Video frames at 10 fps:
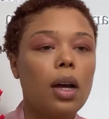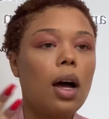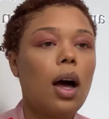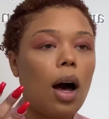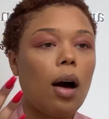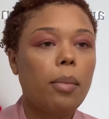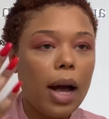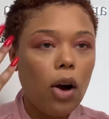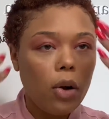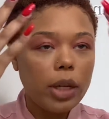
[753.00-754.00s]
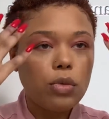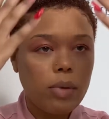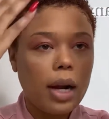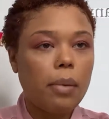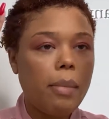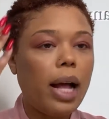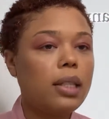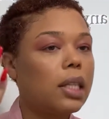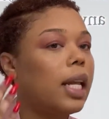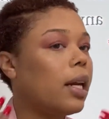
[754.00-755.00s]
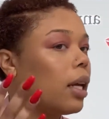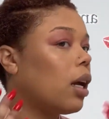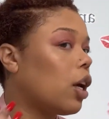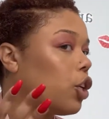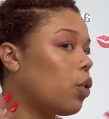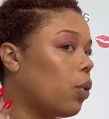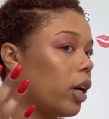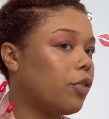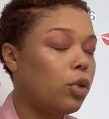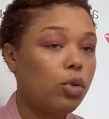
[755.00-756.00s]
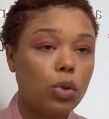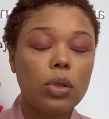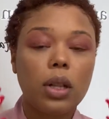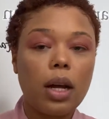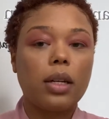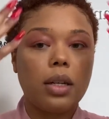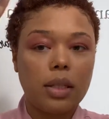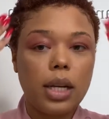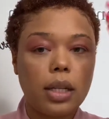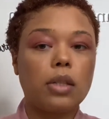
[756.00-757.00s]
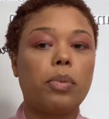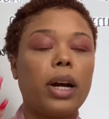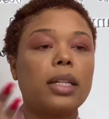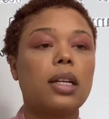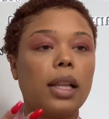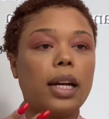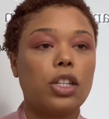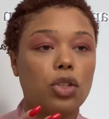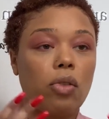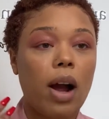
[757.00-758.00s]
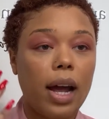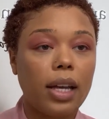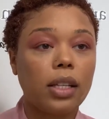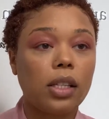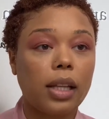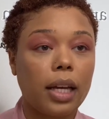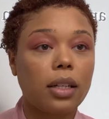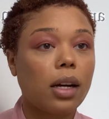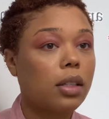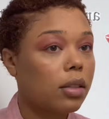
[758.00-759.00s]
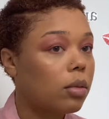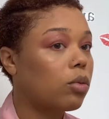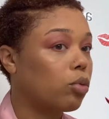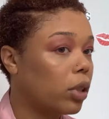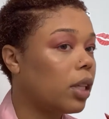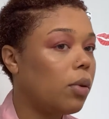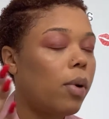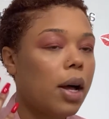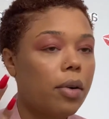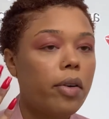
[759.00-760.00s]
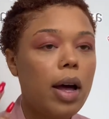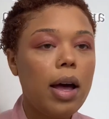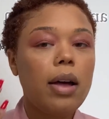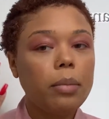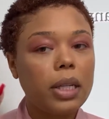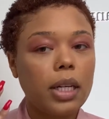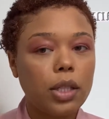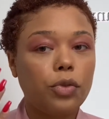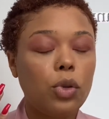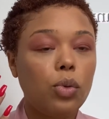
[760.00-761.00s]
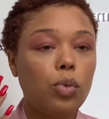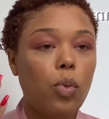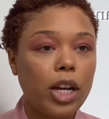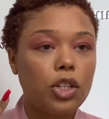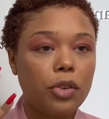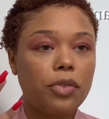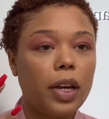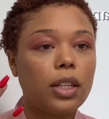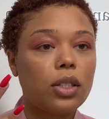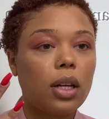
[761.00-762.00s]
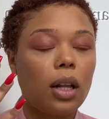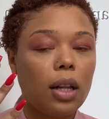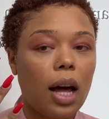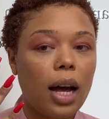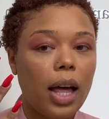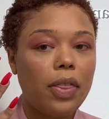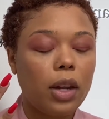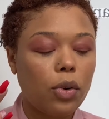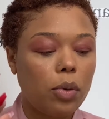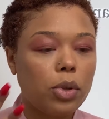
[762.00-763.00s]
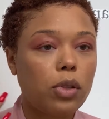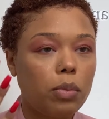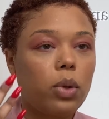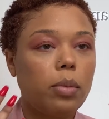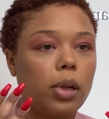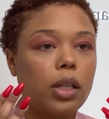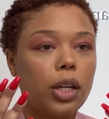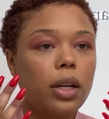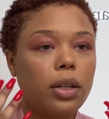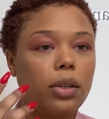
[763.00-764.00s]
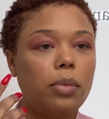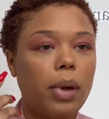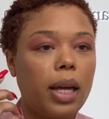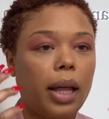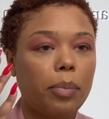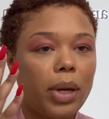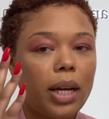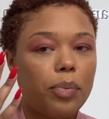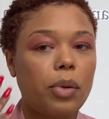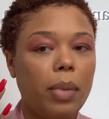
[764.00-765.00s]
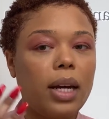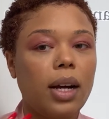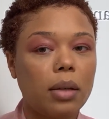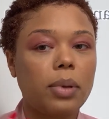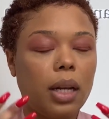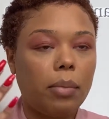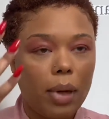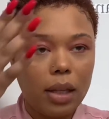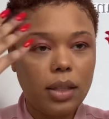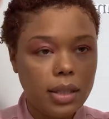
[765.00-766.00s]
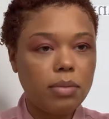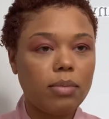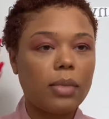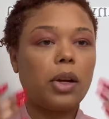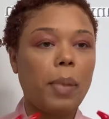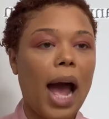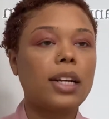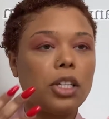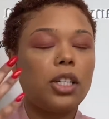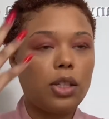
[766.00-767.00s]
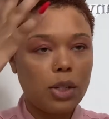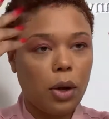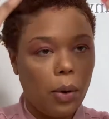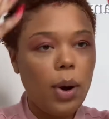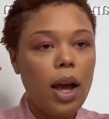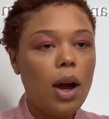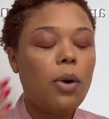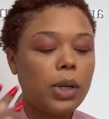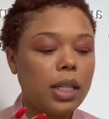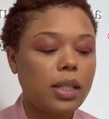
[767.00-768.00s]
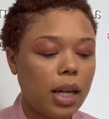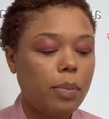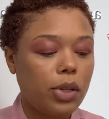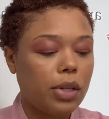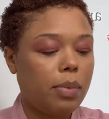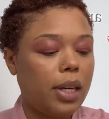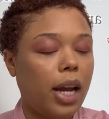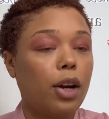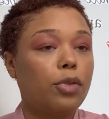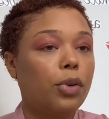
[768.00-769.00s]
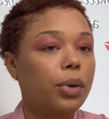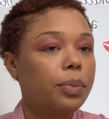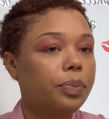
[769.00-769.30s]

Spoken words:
I always recommend letting if you use a lot of setting spray, to let it dry like really well, because if you wet your face a lot and then go in with the Beauty Blender, you may like pick up the makeup and it may look patchy. So with this step, just be careful.